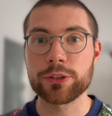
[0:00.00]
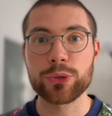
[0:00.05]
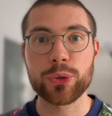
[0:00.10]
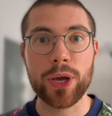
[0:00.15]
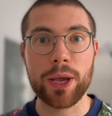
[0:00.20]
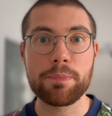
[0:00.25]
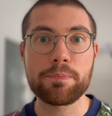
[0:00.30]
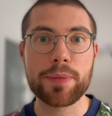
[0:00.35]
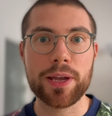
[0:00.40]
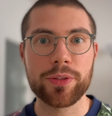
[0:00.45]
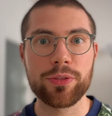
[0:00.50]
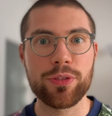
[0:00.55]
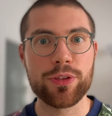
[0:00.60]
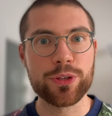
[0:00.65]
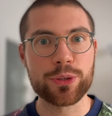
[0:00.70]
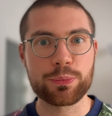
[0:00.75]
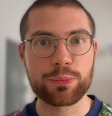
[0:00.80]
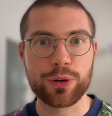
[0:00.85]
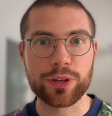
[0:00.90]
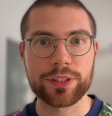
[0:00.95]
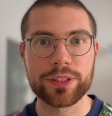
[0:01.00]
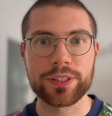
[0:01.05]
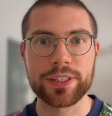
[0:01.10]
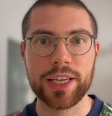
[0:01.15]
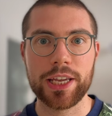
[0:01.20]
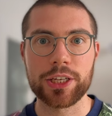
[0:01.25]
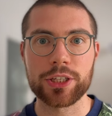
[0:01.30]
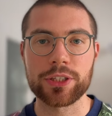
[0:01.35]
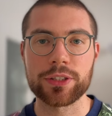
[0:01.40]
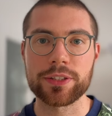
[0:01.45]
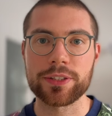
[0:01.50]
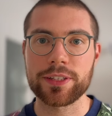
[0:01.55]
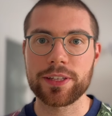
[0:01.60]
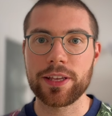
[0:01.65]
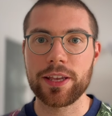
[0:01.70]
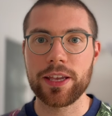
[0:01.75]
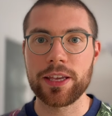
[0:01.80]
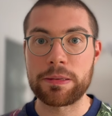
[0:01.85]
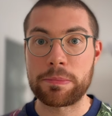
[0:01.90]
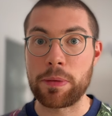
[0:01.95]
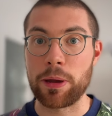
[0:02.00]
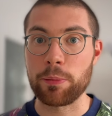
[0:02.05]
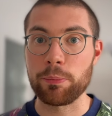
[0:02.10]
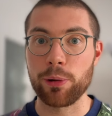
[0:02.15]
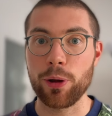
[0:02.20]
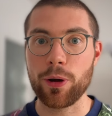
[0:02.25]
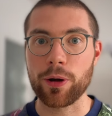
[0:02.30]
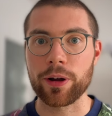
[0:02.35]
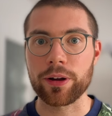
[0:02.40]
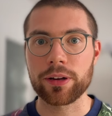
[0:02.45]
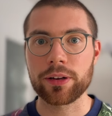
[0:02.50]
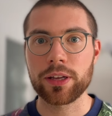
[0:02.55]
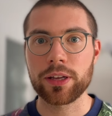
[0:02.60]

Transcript: to embed these presentations in my blog.